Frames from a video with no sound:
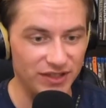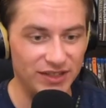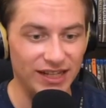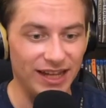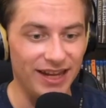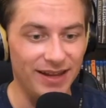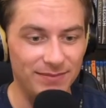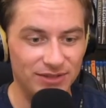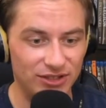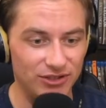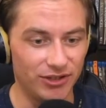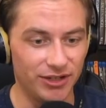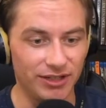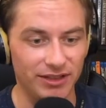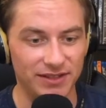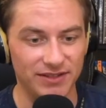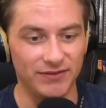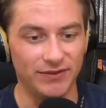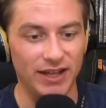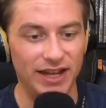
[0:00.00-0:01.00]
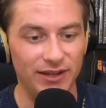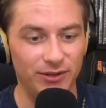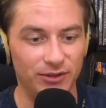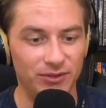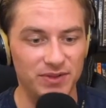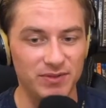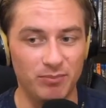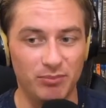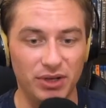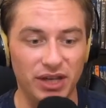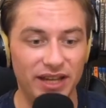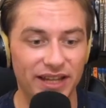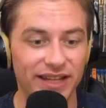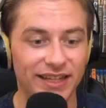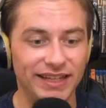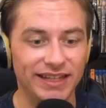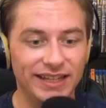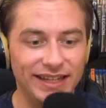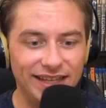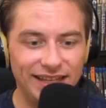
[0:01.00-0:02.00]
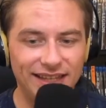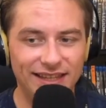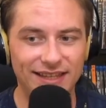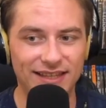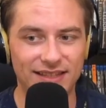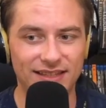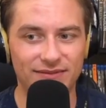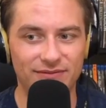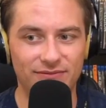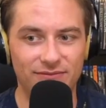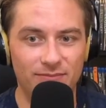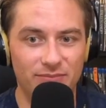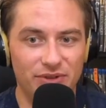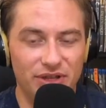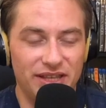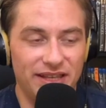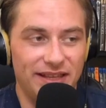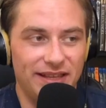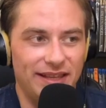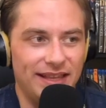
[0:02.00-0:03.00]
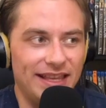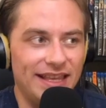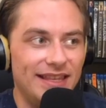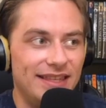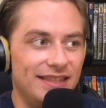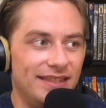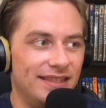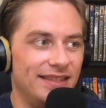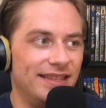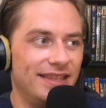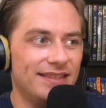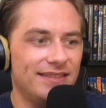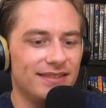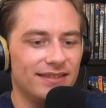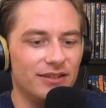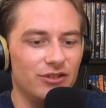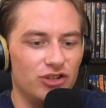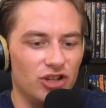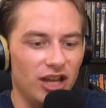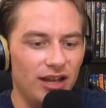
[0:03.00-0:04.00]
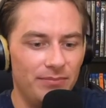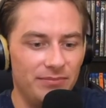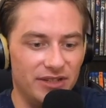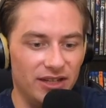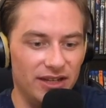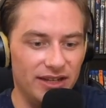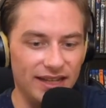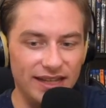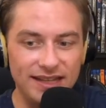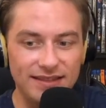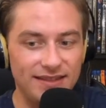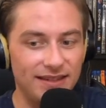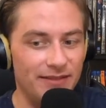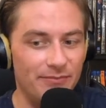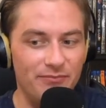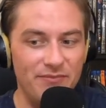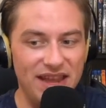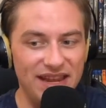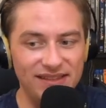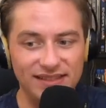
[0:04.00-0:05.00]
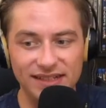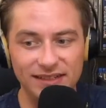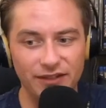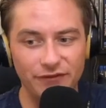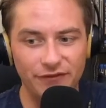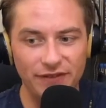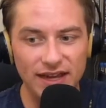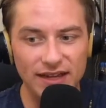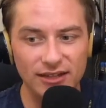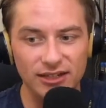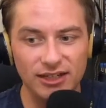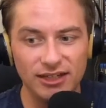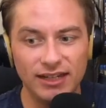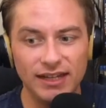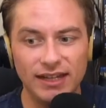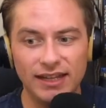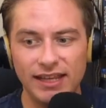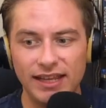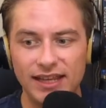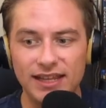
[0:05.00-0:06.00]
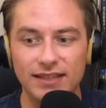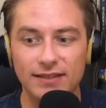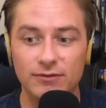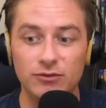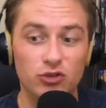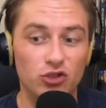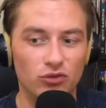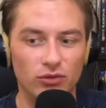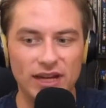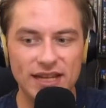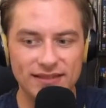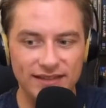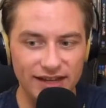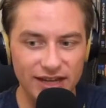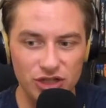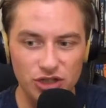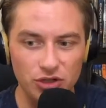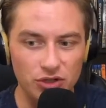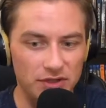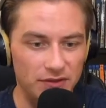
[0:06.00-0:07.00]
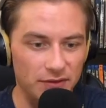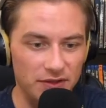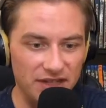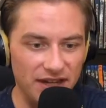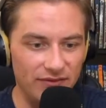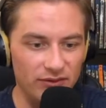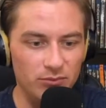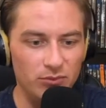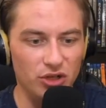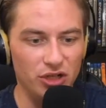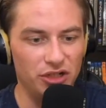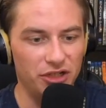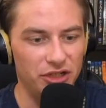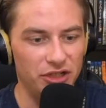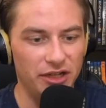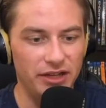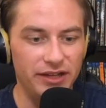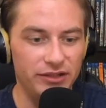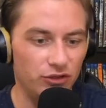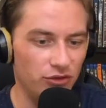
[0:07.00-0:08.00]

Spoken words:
times during this finals, but he gets the job done. He's an amazing defender. He creates issues for Devin Booker and